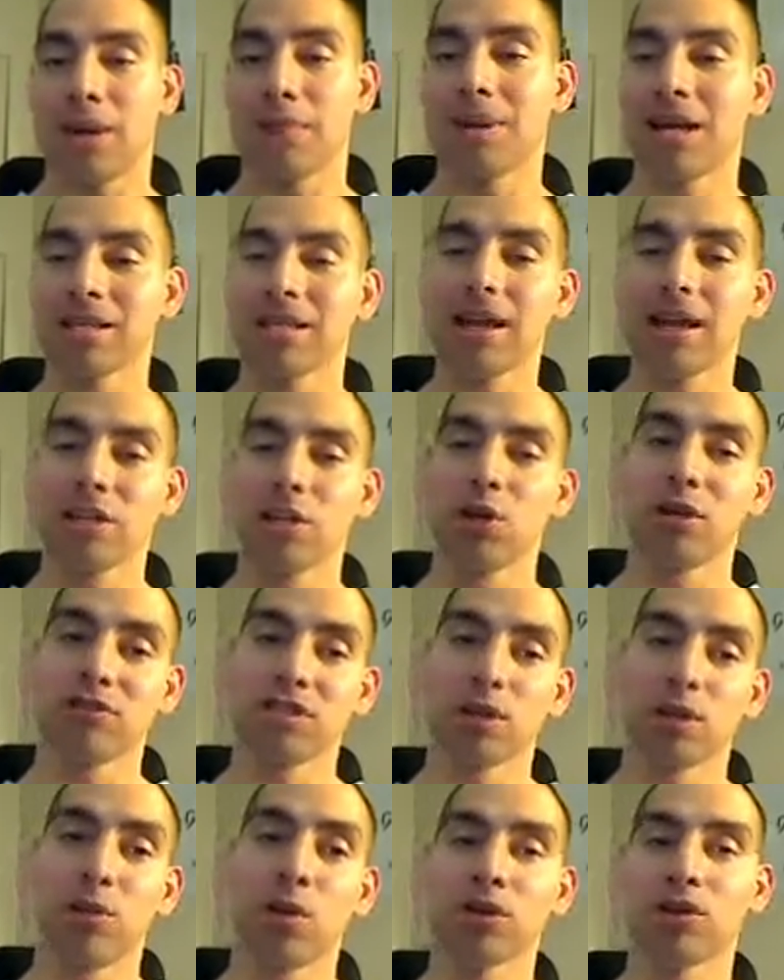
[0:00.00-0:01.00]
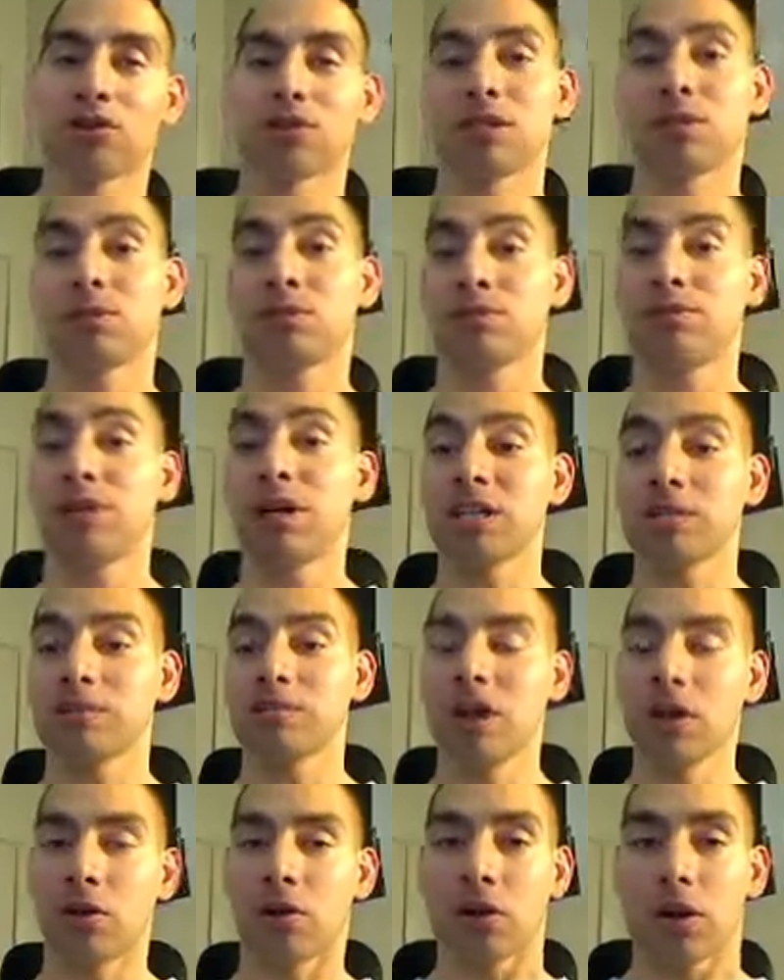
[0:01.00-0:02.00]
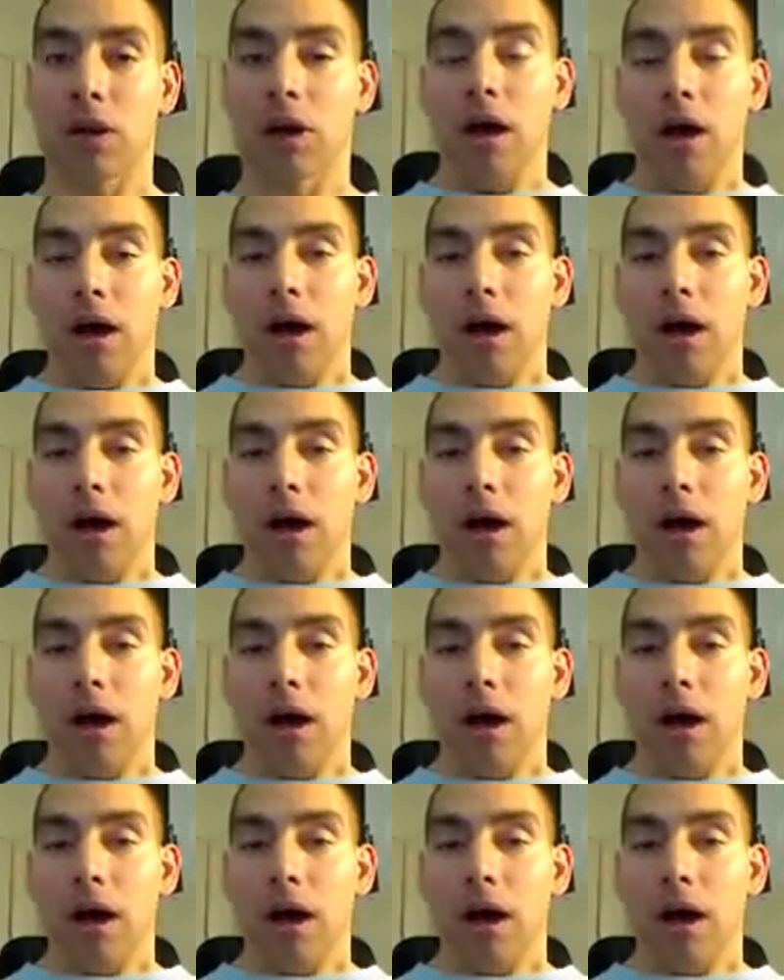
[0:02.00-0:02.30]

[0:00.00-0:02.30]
I mean, I thought UFC 113 was much better.